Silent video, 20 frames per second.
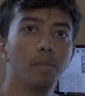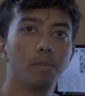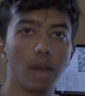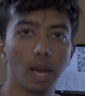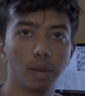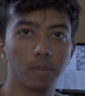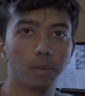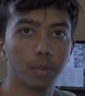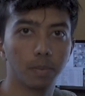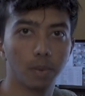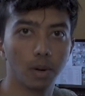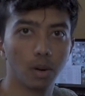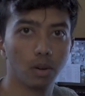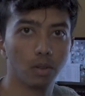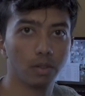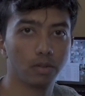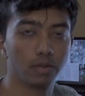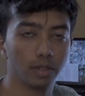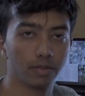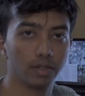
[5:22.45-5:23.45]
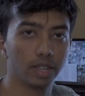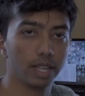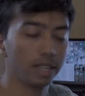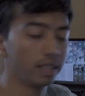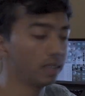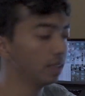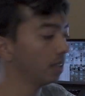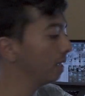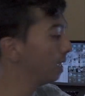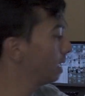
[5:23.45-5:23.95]
MacBook Pro
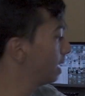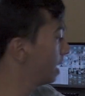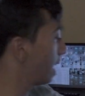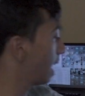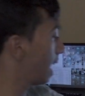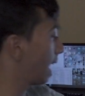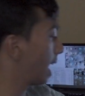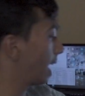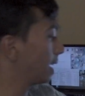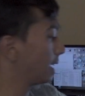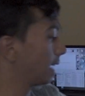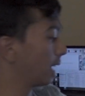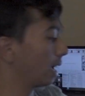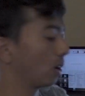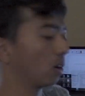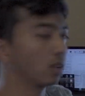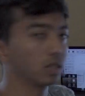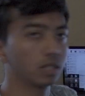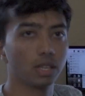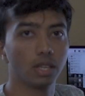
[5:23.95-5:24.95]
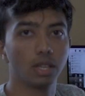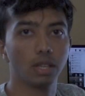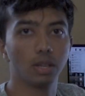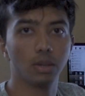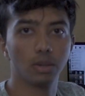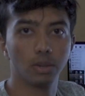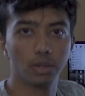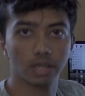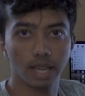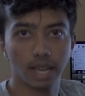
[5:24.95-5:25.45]
15. And I also
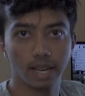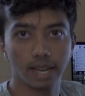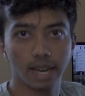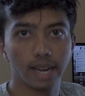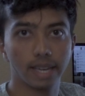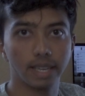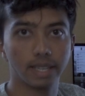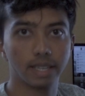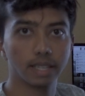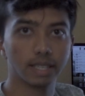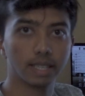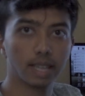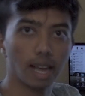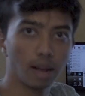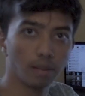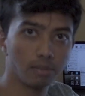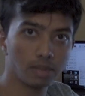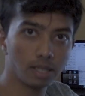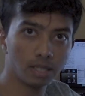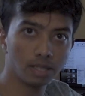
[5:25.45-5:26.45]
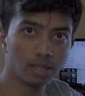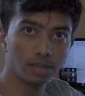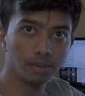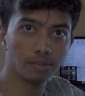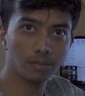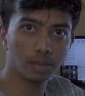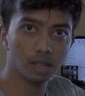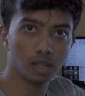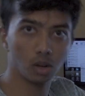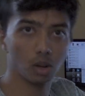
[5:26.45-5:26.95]
use an editing tablet
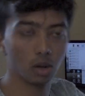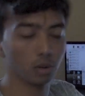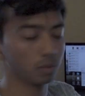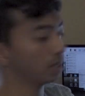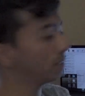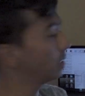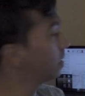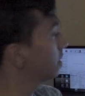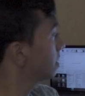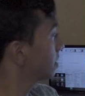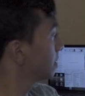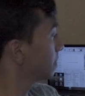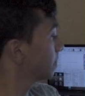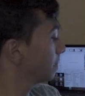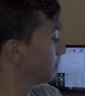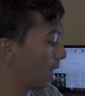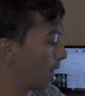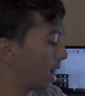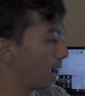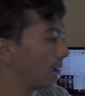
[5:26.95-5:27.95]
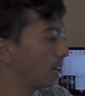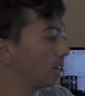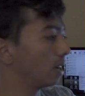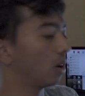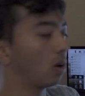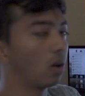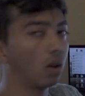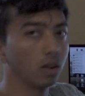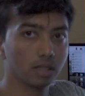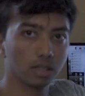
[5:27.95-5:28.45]
along with this, and
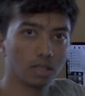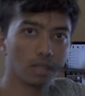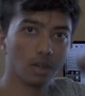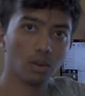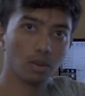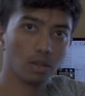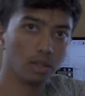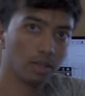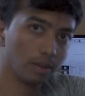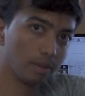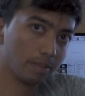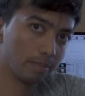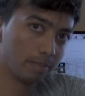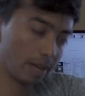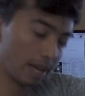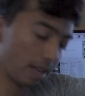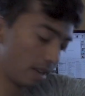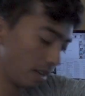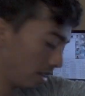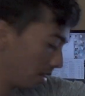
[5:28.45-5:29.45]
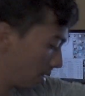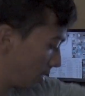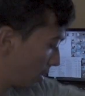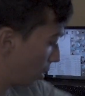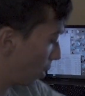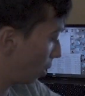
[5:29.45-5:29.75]
also the pen to